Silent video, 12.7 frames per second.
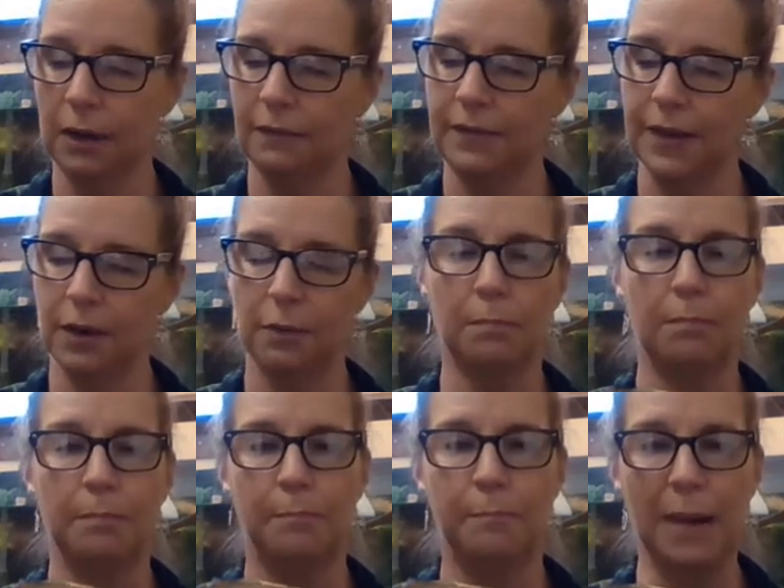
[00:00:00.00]
of their
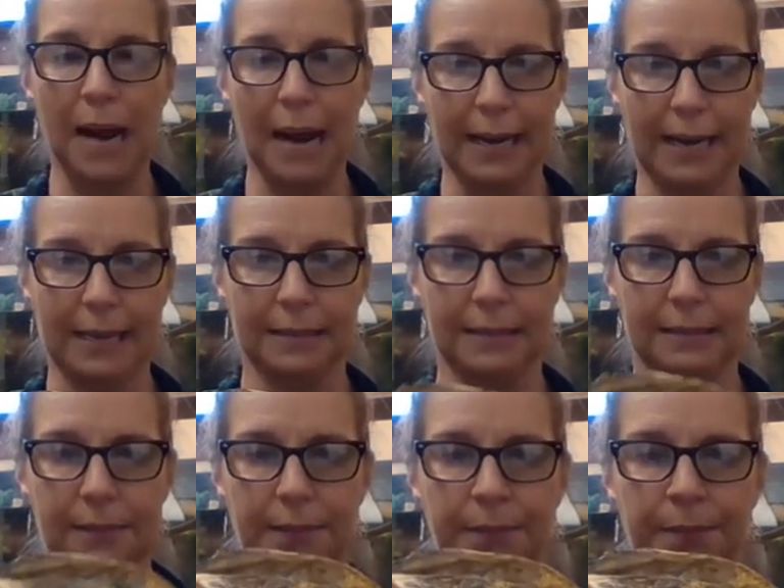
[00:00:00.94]
bodies.